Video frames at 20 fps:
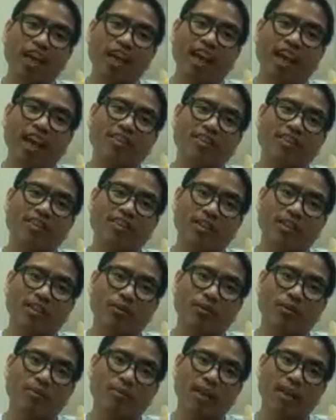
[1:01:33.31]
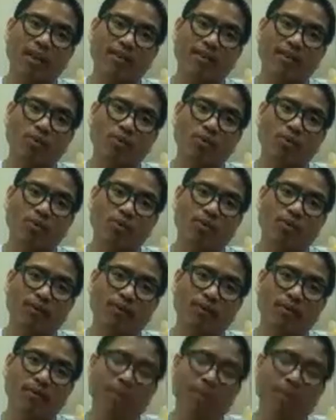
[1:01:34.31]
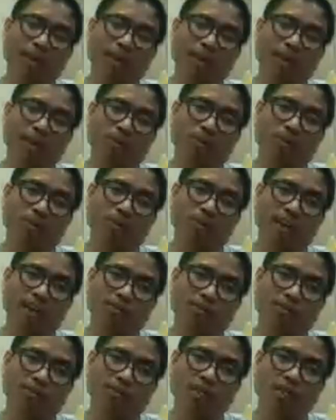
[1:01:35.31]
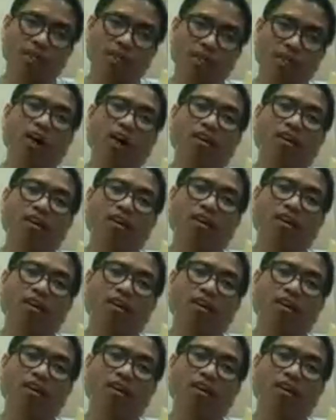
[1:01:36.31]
Triglycerides must be less than 150 milligrams per deciliters.